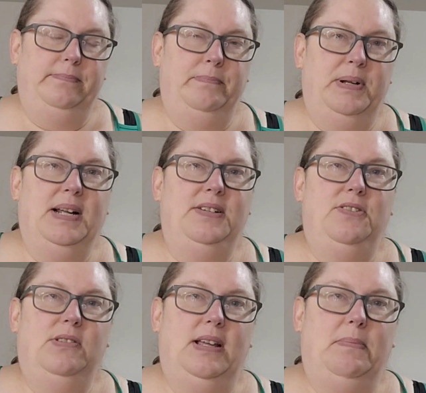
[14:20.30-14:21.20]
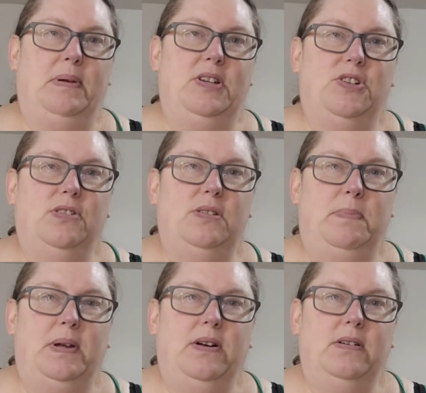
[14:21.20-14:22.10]
but I do like my shirts
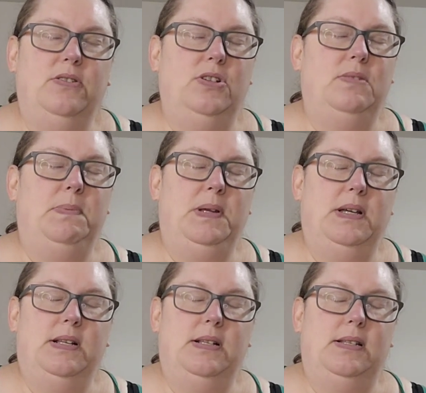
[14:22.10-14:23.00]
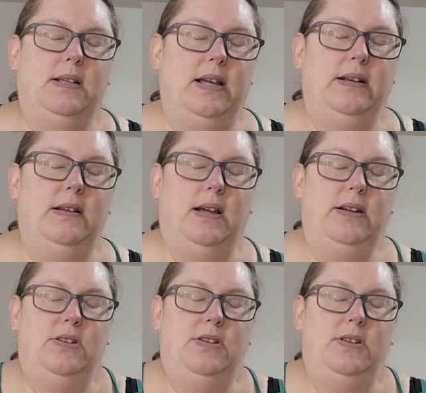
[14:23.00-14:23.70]
bigger just because I